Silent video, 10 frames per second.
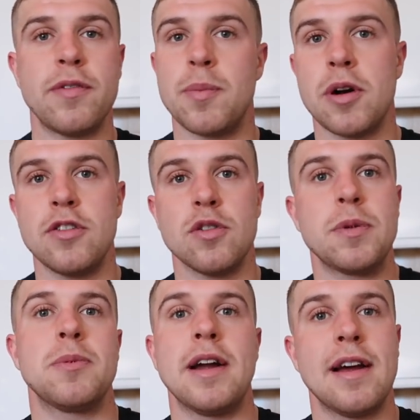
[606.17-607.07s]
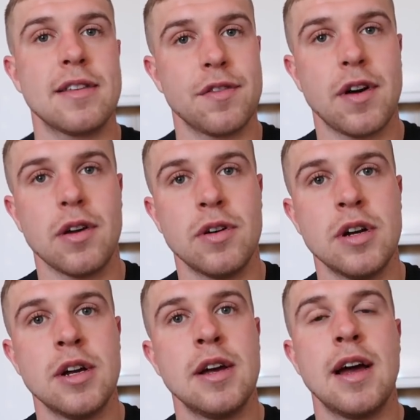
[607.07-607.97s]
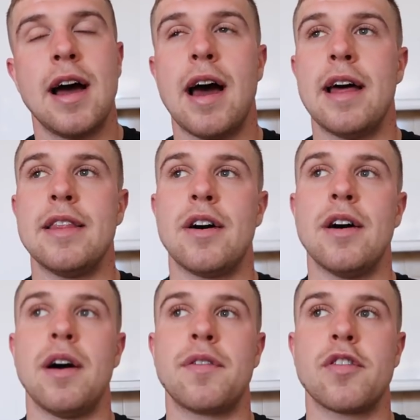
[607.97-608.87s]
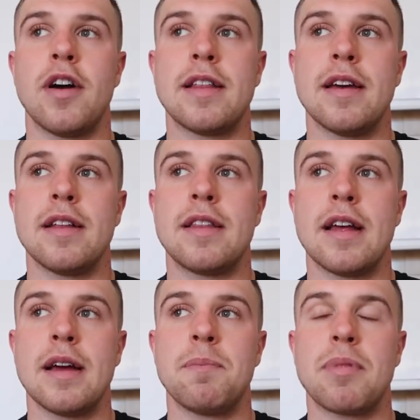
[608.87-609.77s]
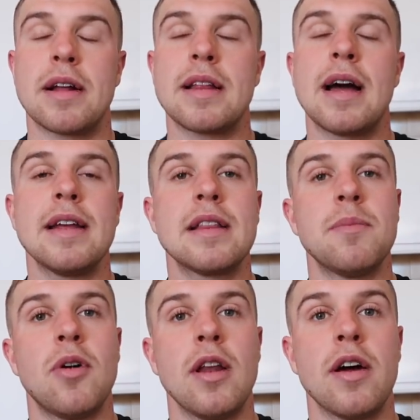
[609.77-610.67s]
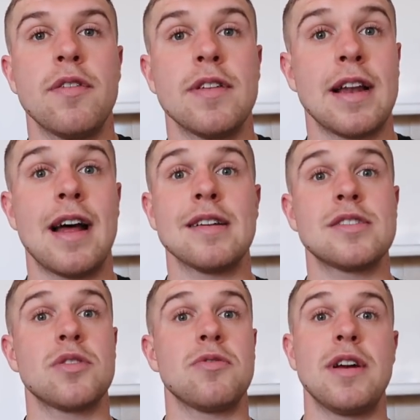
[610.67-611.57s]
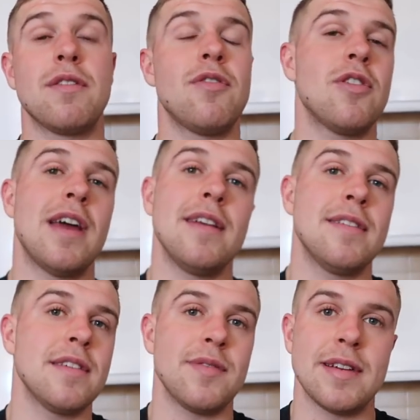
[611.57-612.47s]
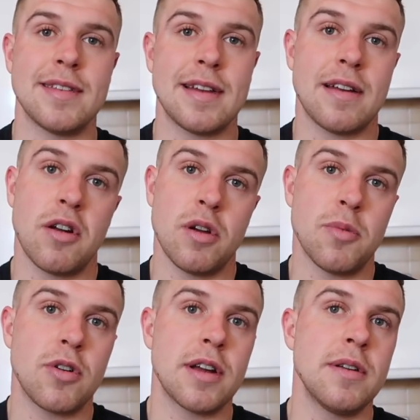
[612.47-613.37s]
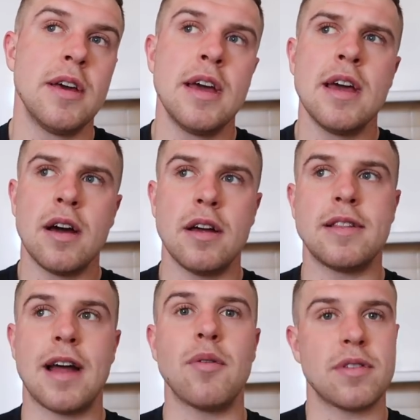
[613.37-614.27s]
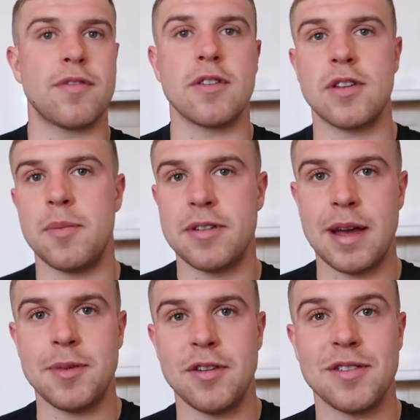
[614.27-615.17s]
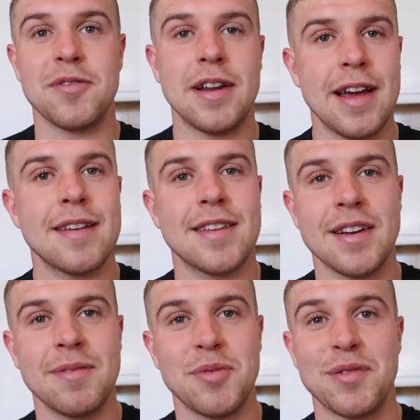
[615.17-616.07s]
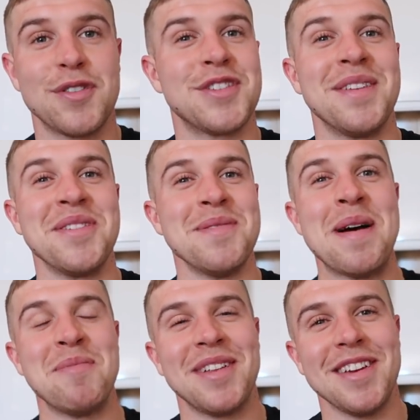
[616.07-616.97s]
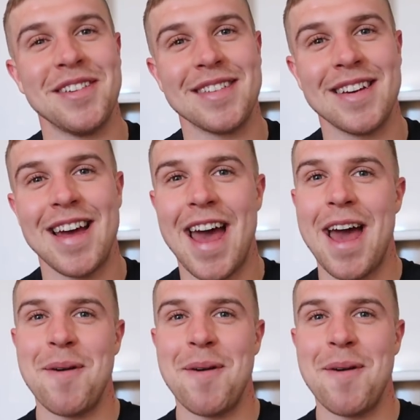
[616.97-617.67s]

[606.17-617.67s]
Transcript: If your body's up, your brain has to follow. And I've tried to bring that into my life in the last 3 or 4 days since I've listened to that audiobook, and that was the first time I was able to use it really yesterday. It was the first time I remembered to use it.